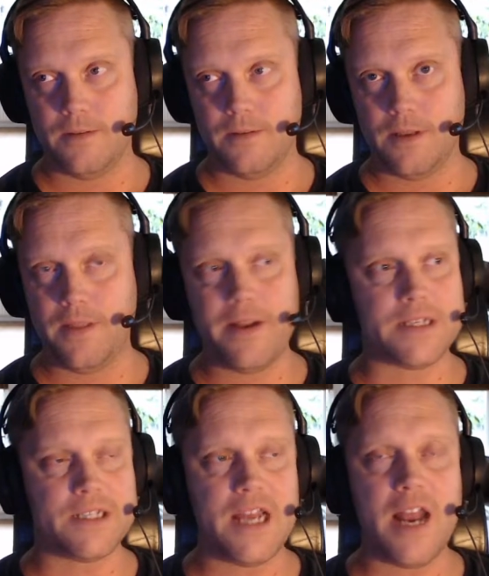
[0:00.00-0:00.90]
There
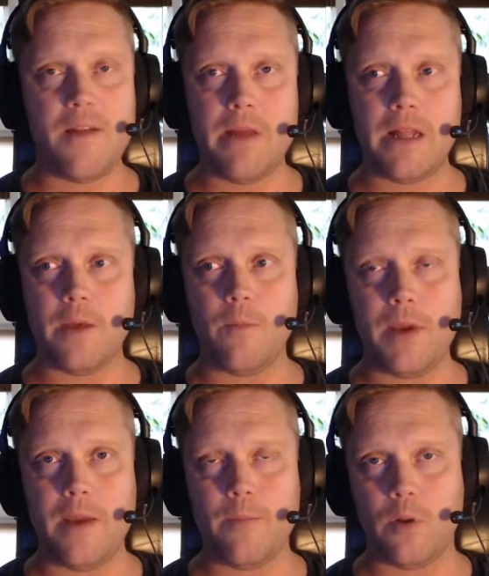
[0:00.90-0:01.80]
is 10 million
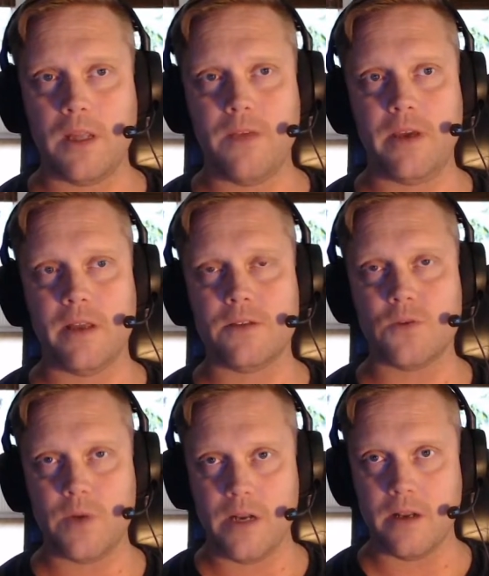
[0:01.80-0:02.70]
people living in
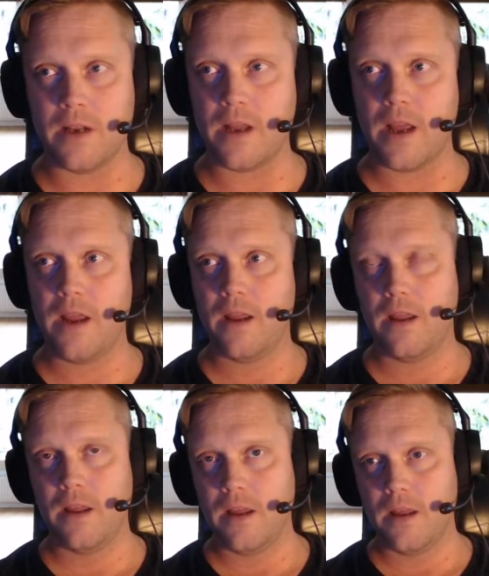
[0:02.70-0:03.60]
Sweden today,
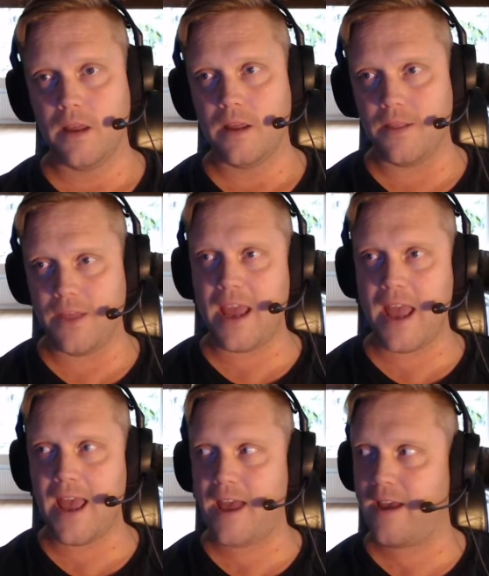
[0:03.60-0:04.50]
and they
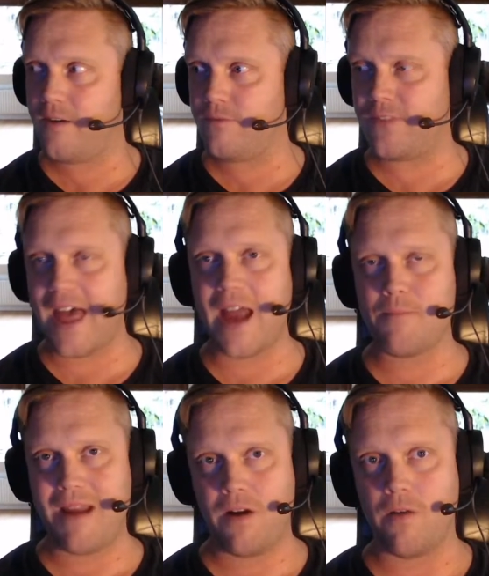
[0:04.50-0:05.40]
have that
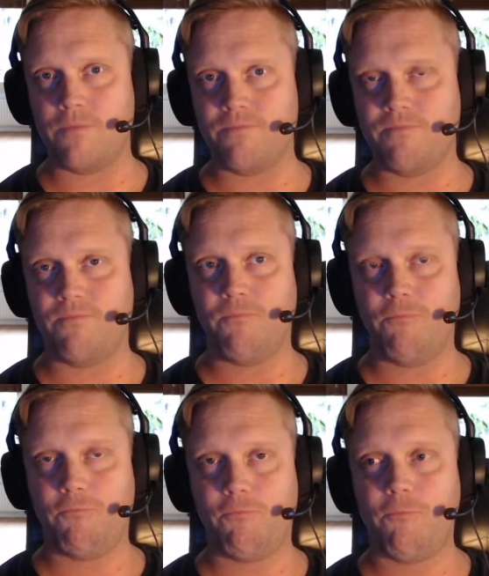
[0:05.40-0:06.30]
amount of
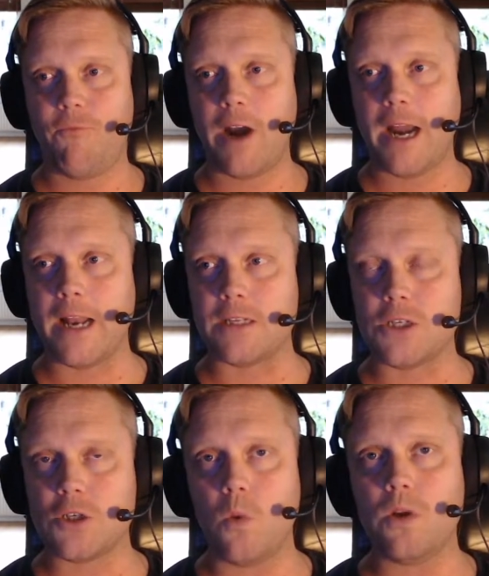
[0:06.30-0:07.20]
freaking
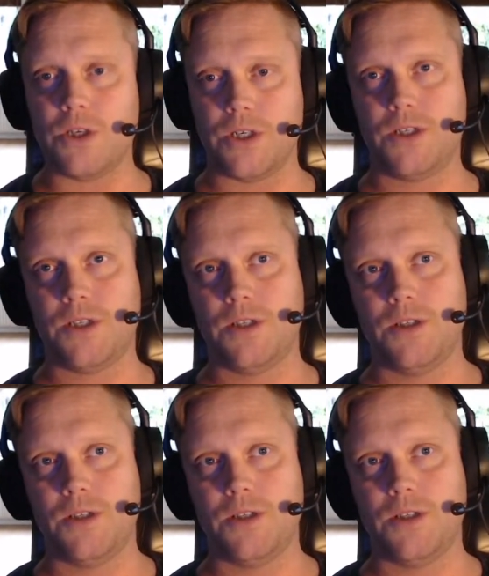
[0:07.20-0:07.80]
soldiers.